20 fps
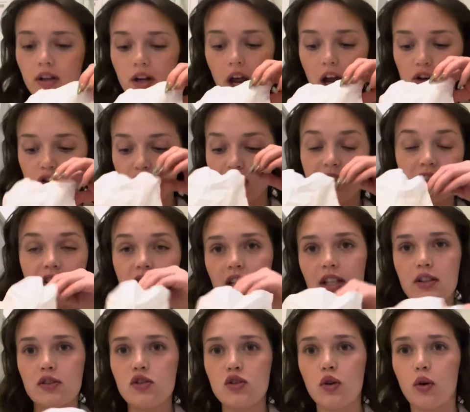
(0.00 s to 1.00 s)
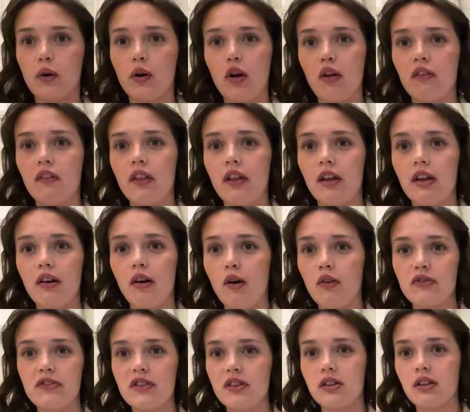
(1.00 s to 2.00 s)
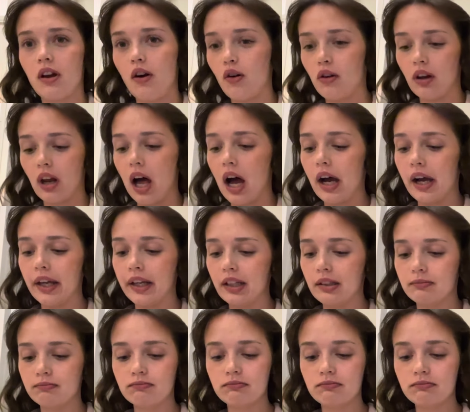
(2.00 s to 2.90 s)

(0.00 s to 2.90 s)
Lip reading: I just saw it online